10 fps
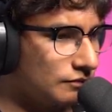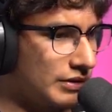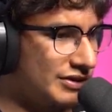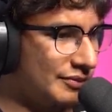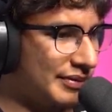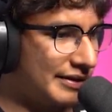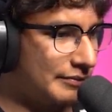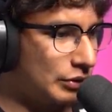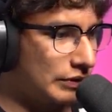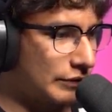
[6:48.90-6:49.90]
Why is there
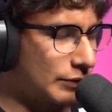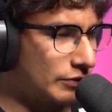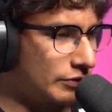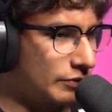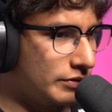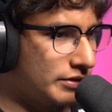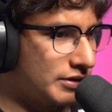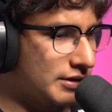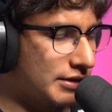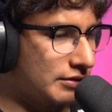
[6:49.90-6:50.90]
bamboo everywhere, dude? What is
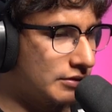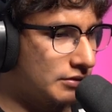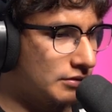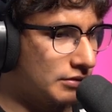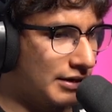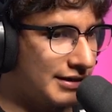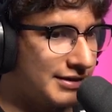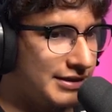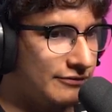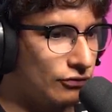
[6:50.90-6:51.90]
this, like
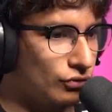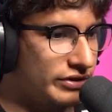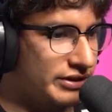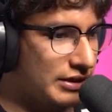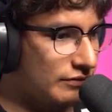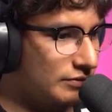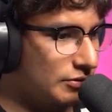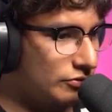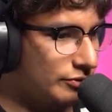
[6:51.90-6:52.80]
1947, bro?